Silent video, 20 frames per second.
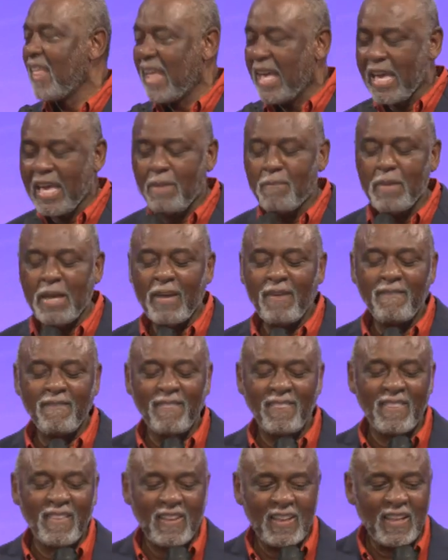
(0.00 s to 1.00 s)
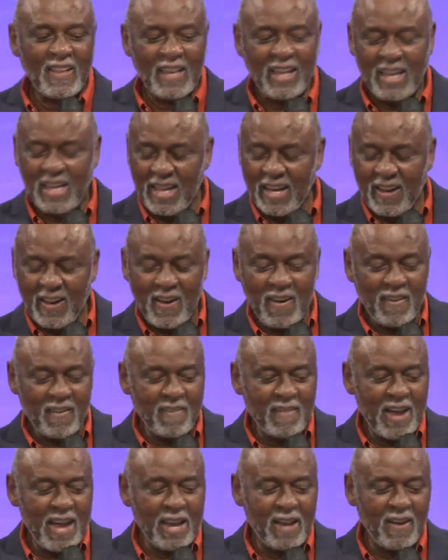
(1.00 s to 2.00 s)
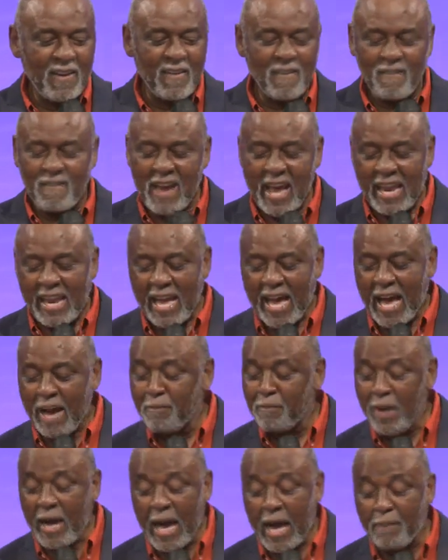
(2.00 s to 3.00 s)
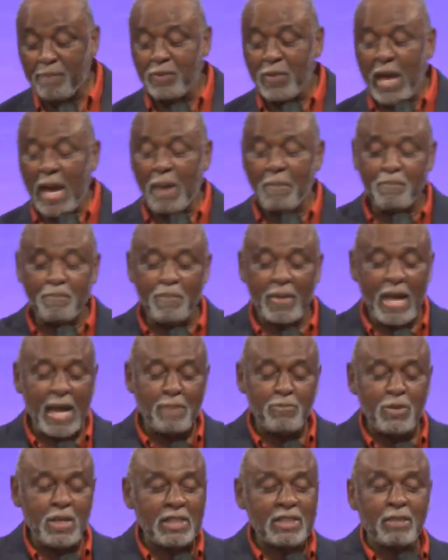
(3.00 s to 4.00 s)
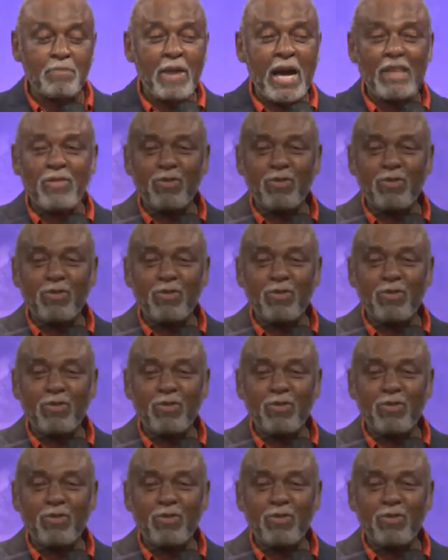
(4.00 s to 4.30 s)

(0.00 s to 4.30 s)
Amen. All right, all right. I'm, I'm, I'm, I'm just about